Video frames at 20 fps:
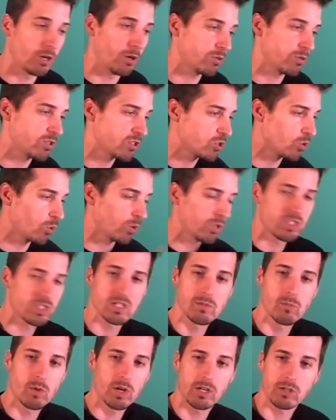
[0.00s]
stored
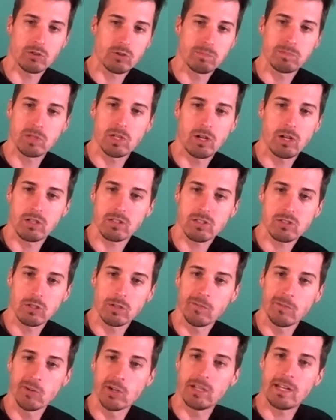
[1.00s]
somewhere encrypted on a
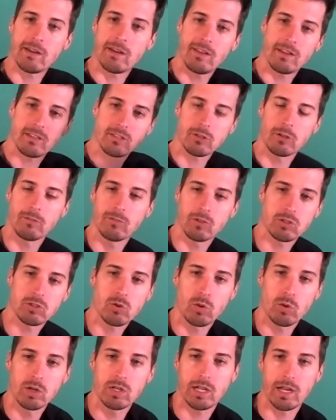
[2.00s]
server, and now that server's
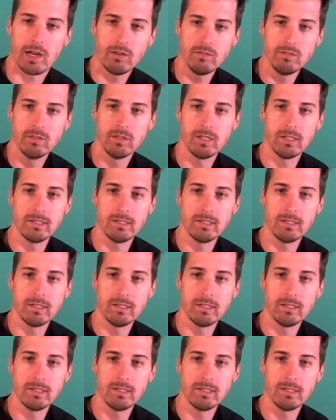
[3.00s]
torn down.